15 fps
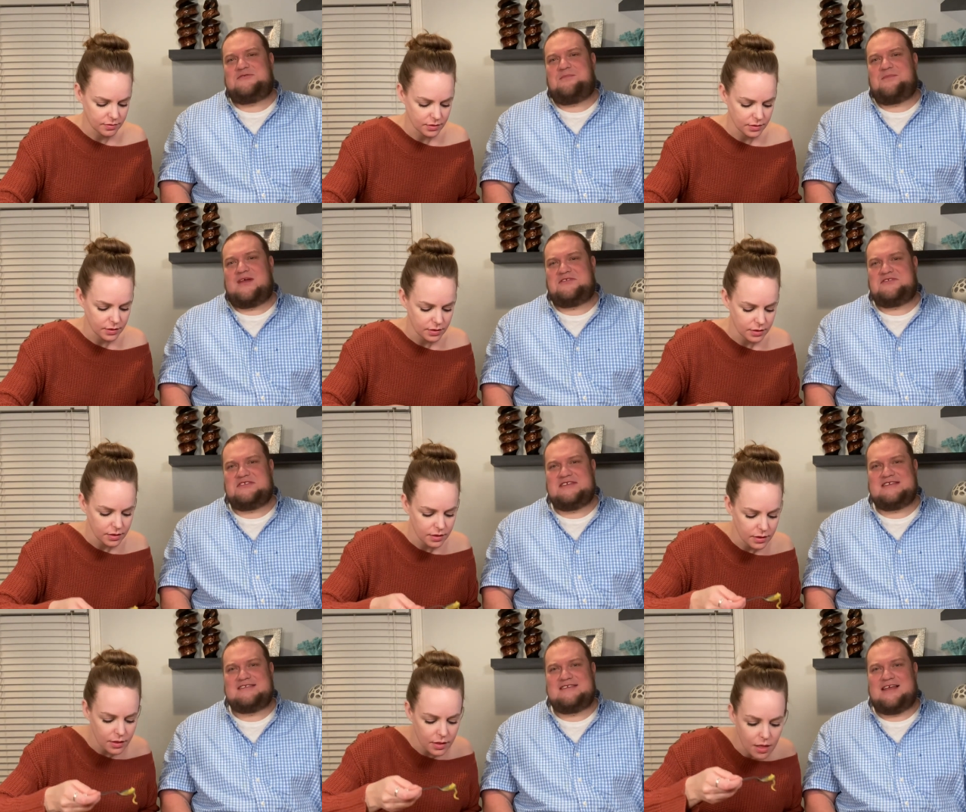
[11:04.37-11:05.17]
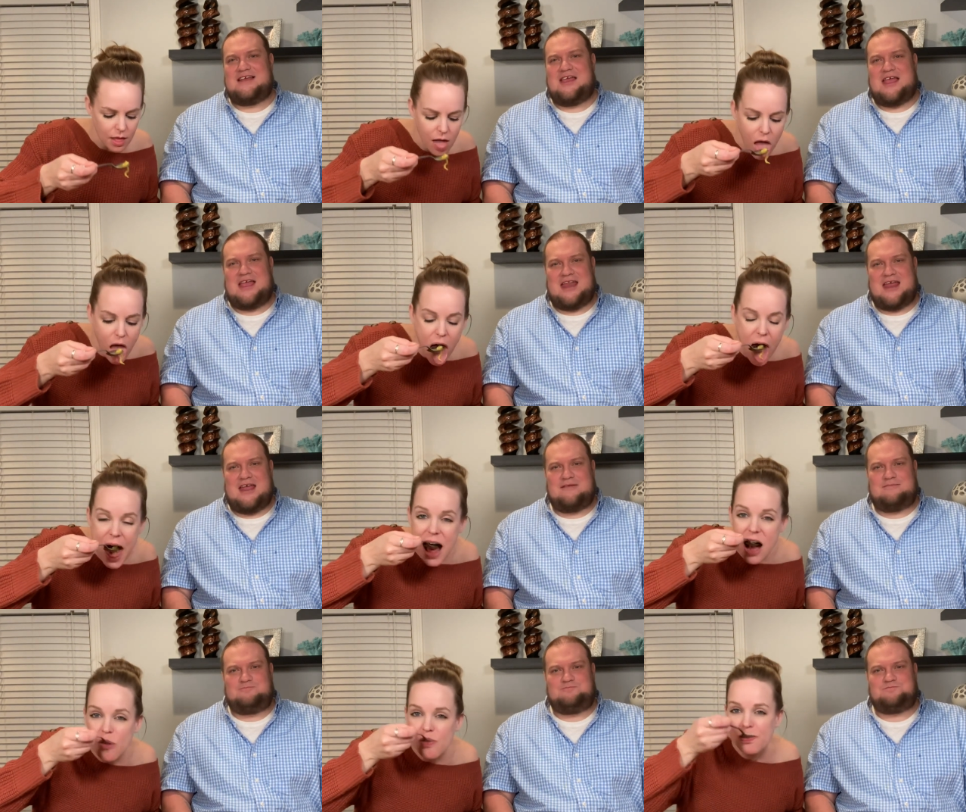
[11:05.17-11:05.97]
Speaker 1: a seasoning in it
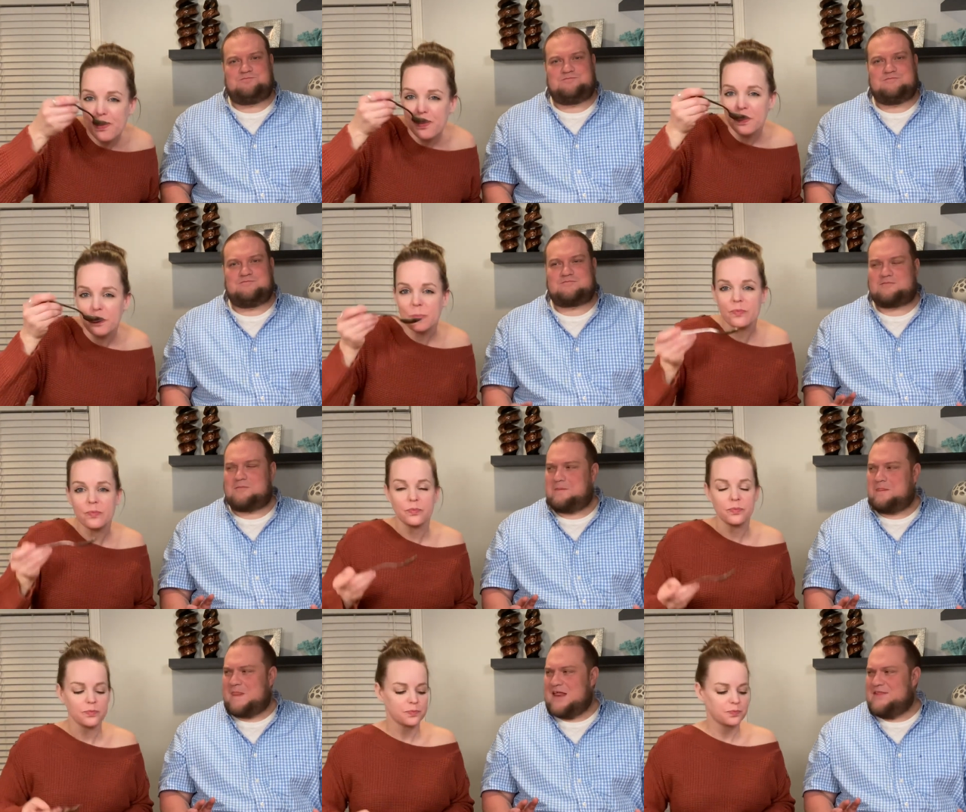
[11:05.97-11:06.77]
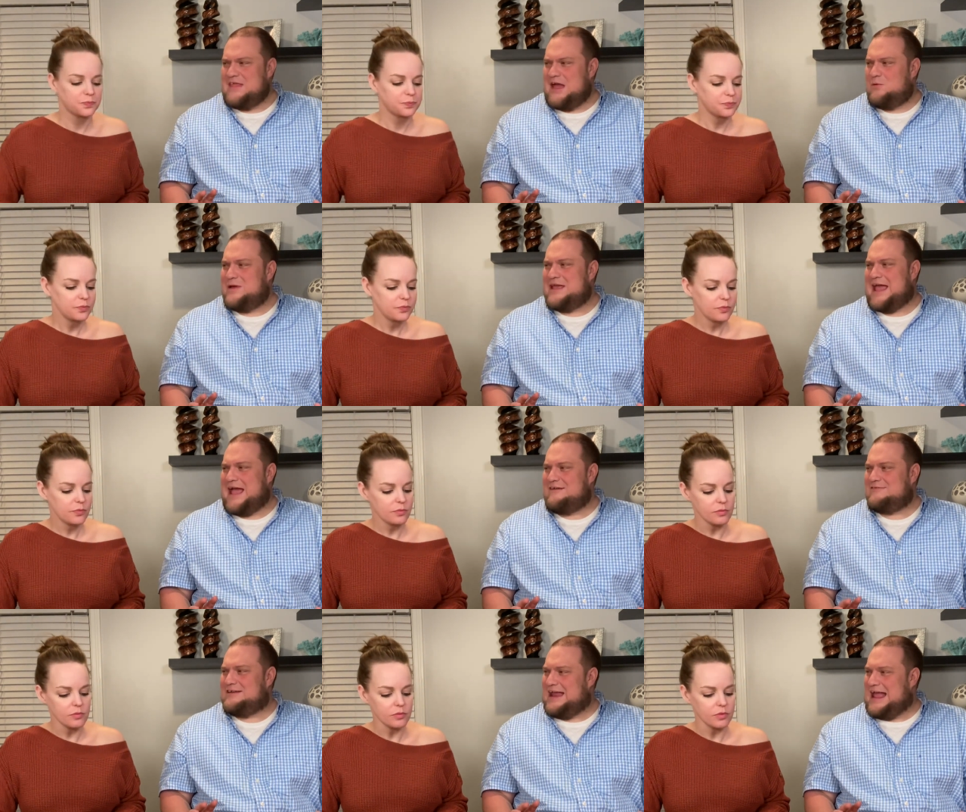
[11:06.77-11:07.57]
that we haven't
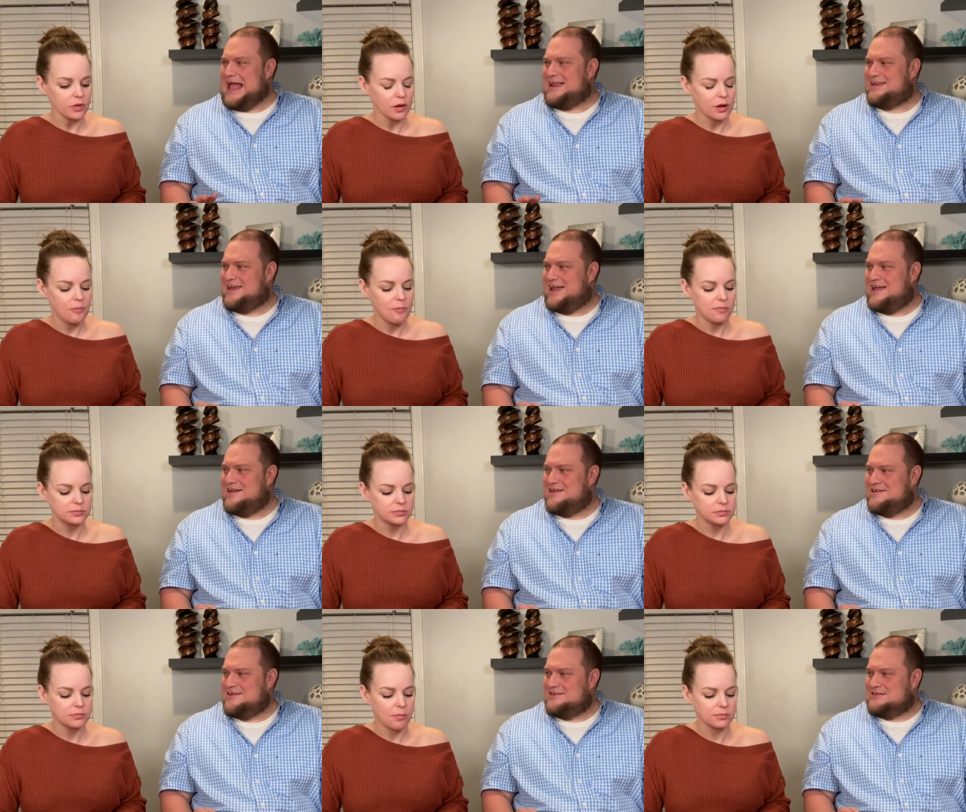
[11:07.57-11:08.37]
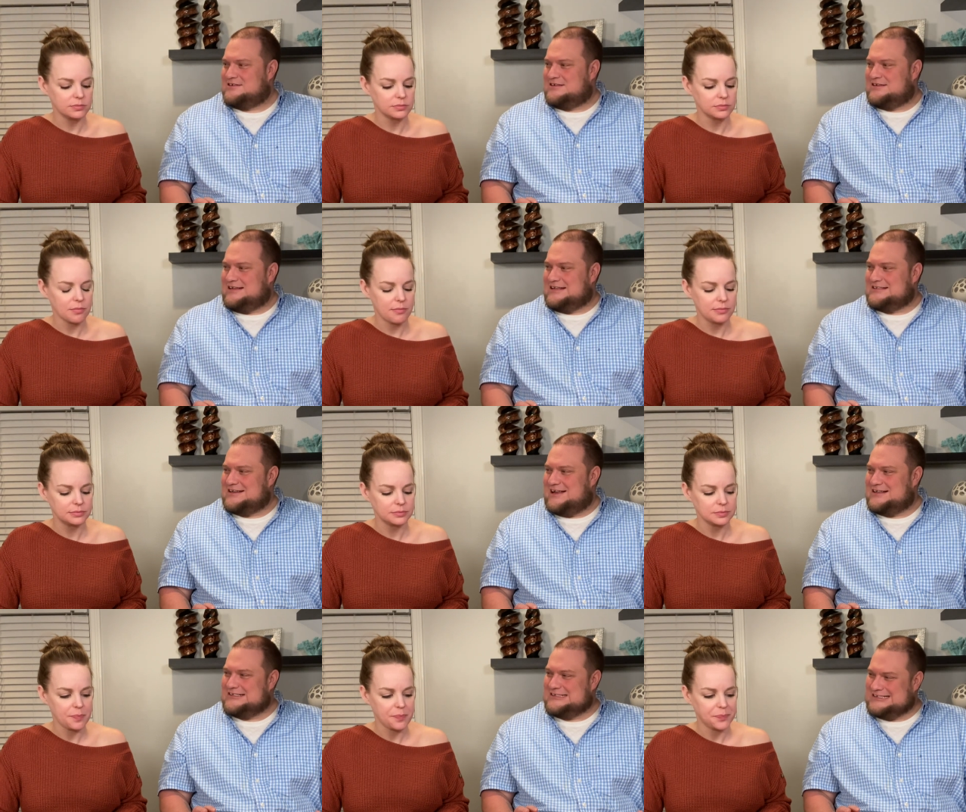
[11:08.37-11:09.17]
had yet. It's not
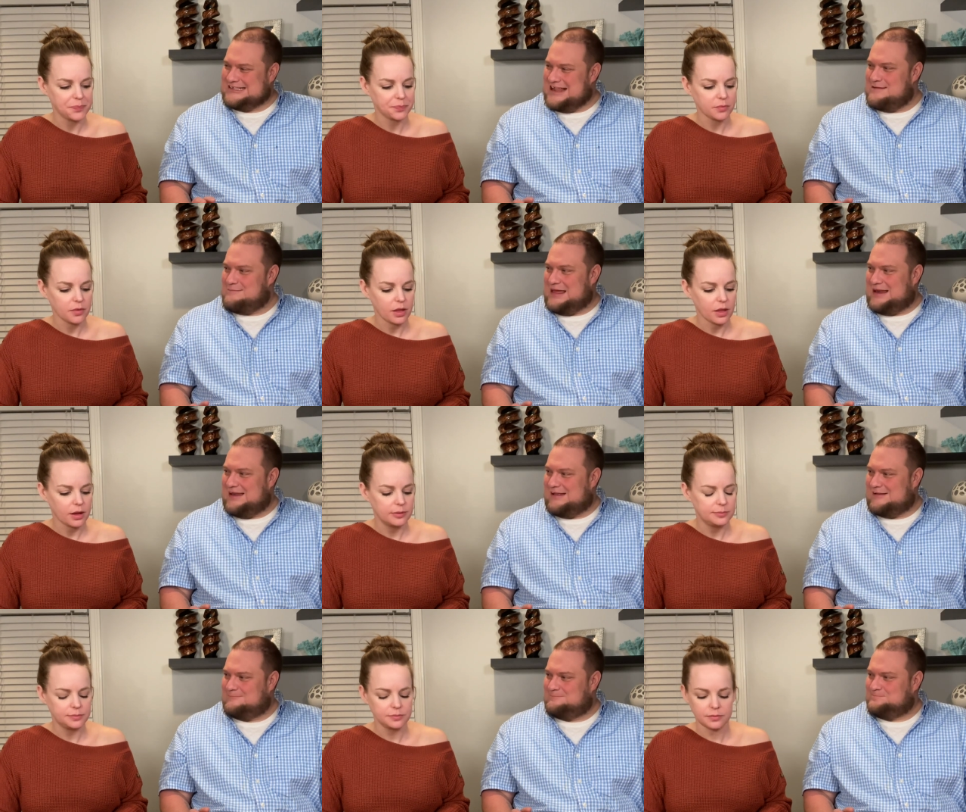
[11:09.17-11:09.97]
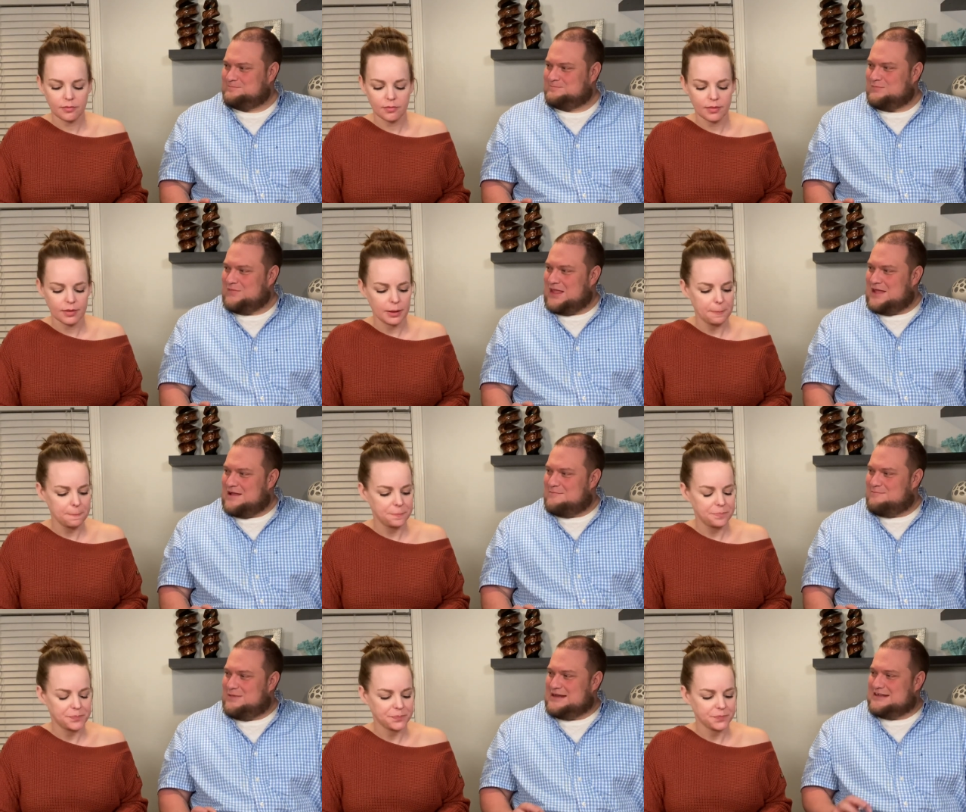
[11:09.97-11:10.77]
cinnamon, but
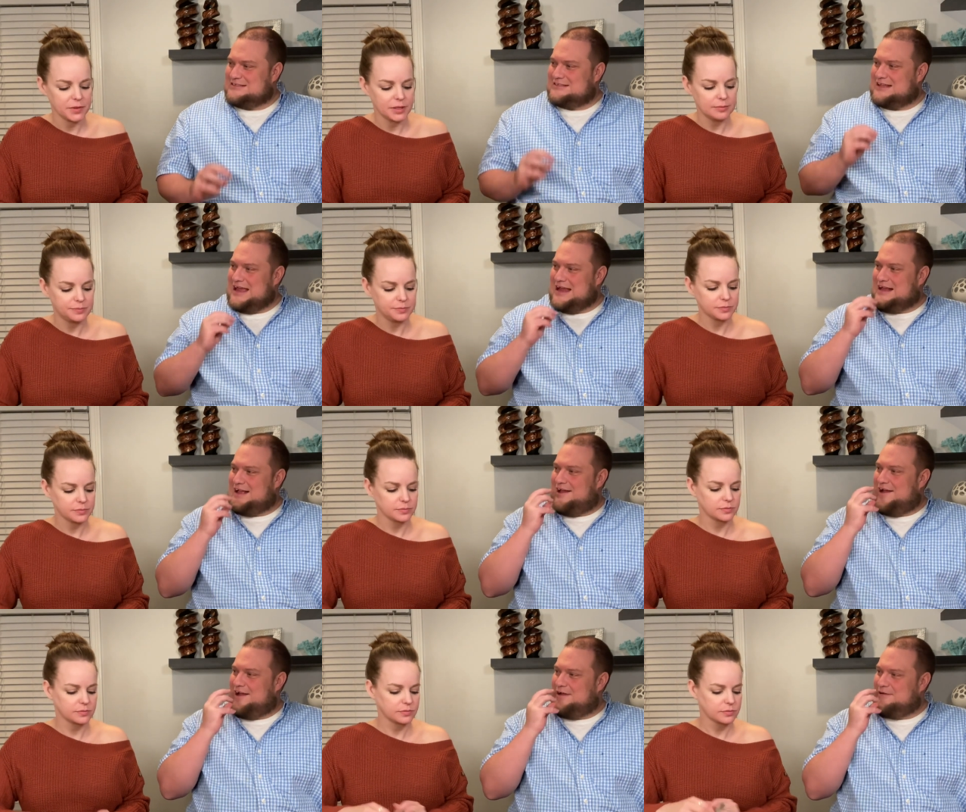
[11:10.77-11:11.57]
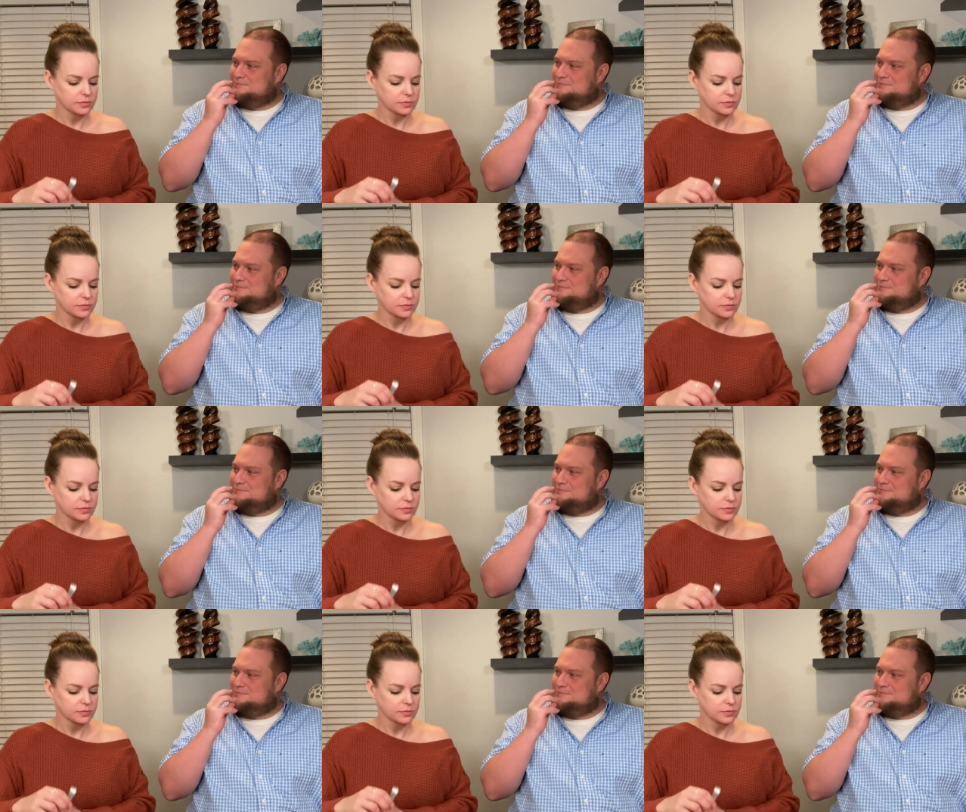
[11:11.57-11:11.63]
it's like uh